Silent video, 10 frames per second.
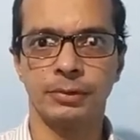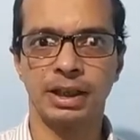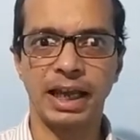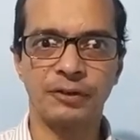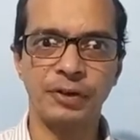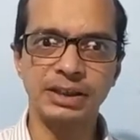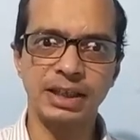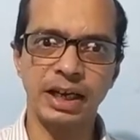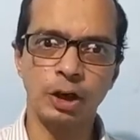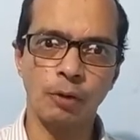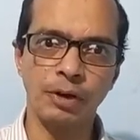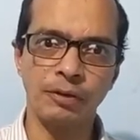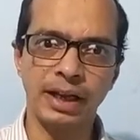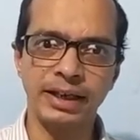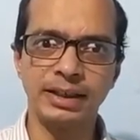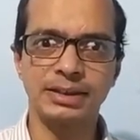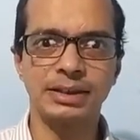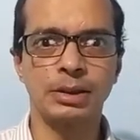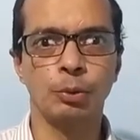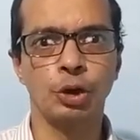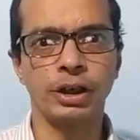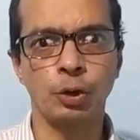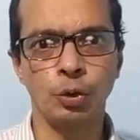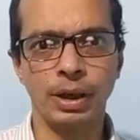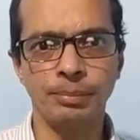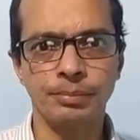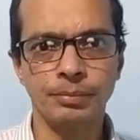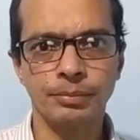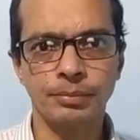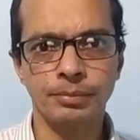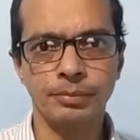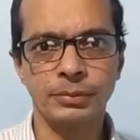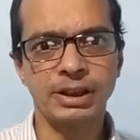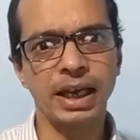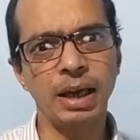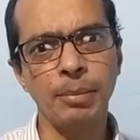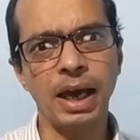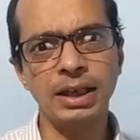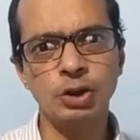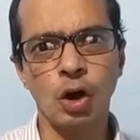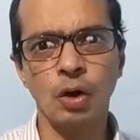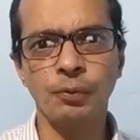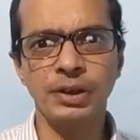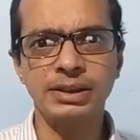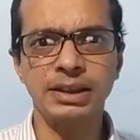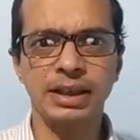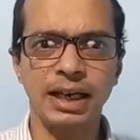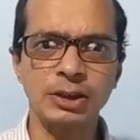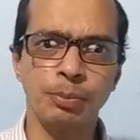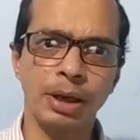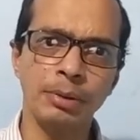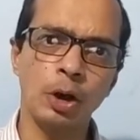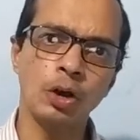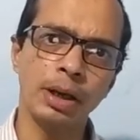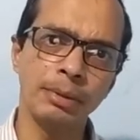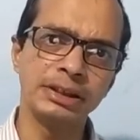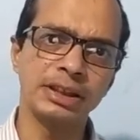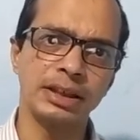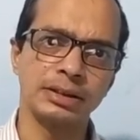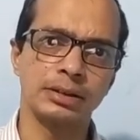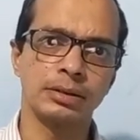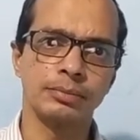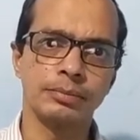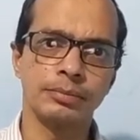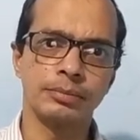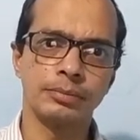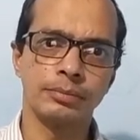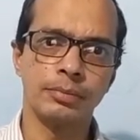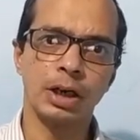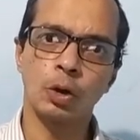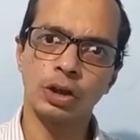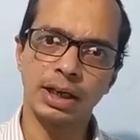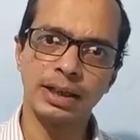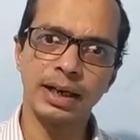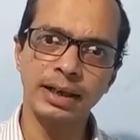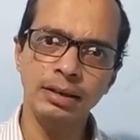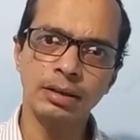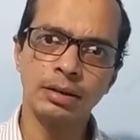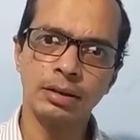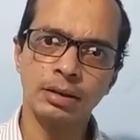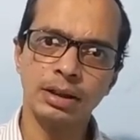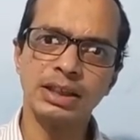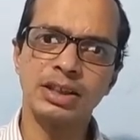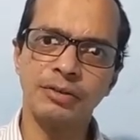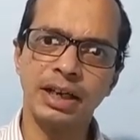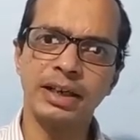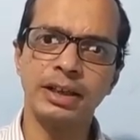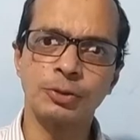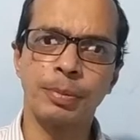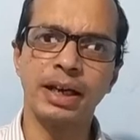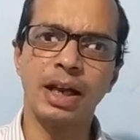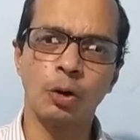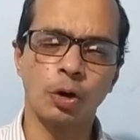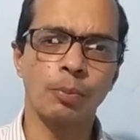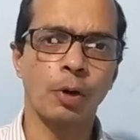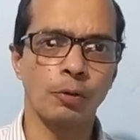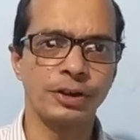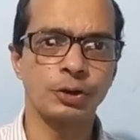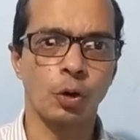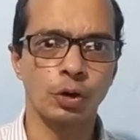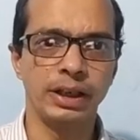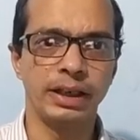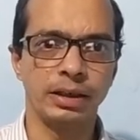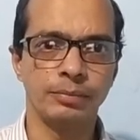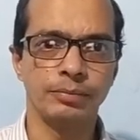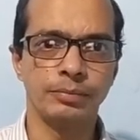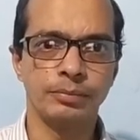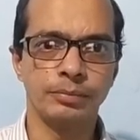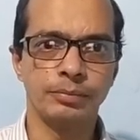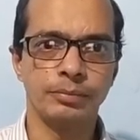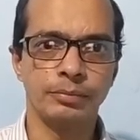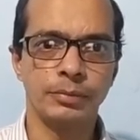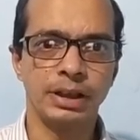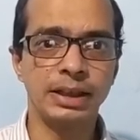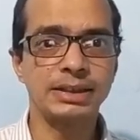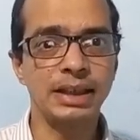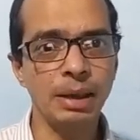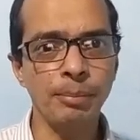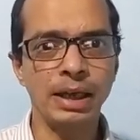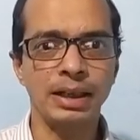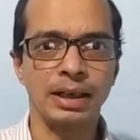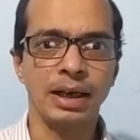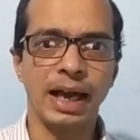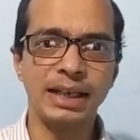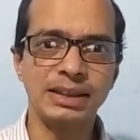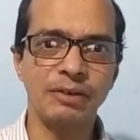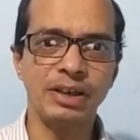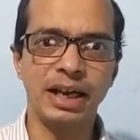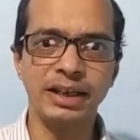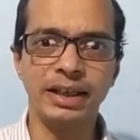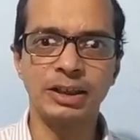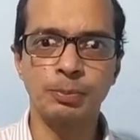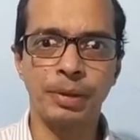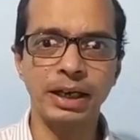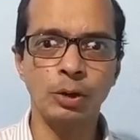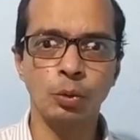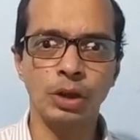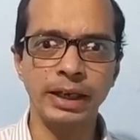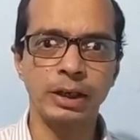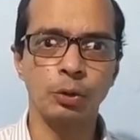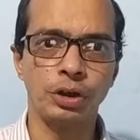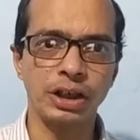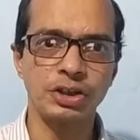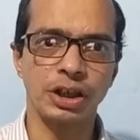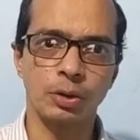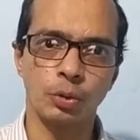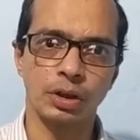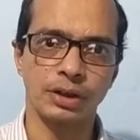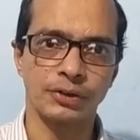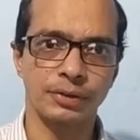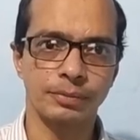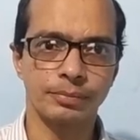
Like fixed rate of dividend is distributed to them, same as of fixed interest payable on debentures. And on the other hand, this dividend is paid out of profits only, in the same manner as dividend is paid to the equity shareholders.